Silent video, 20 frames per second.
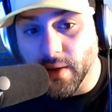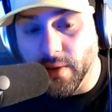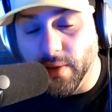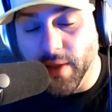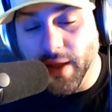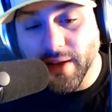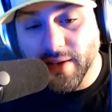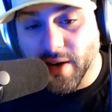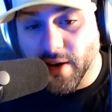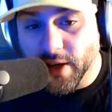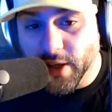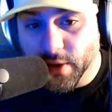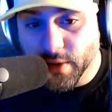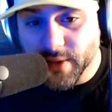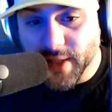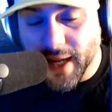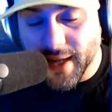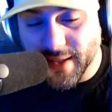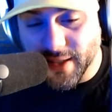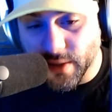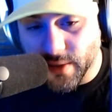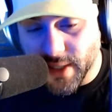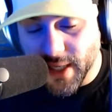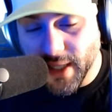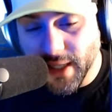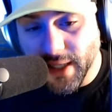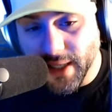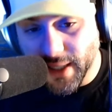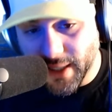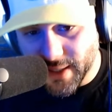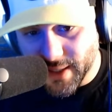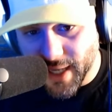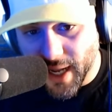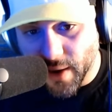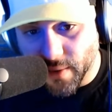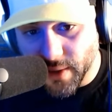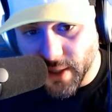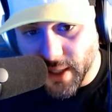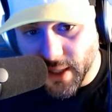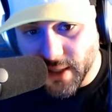these are used as utilities
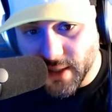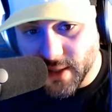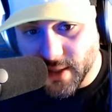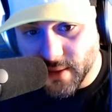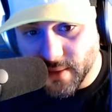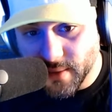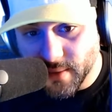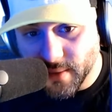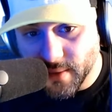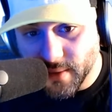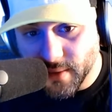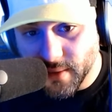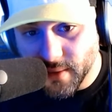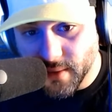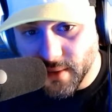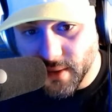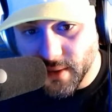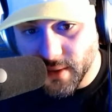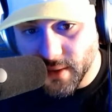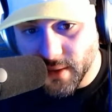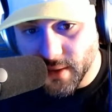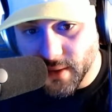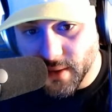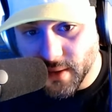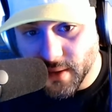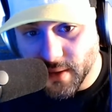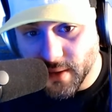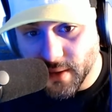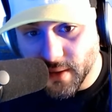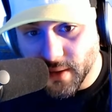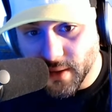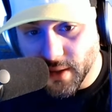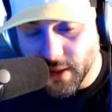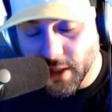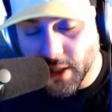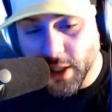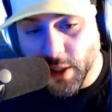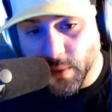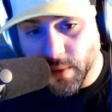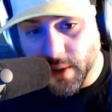nowadays.
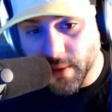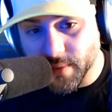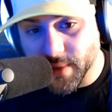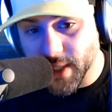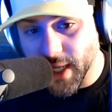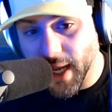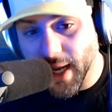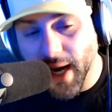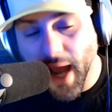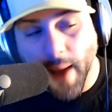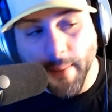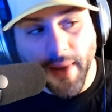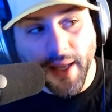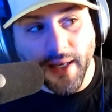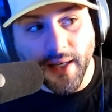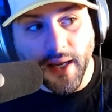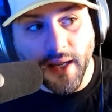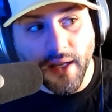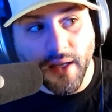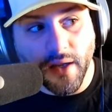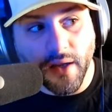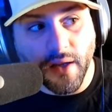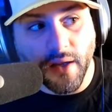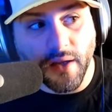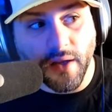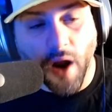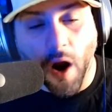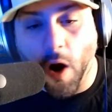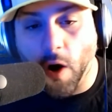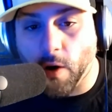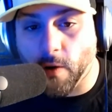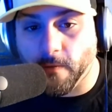You know what I'm saying? I mean, our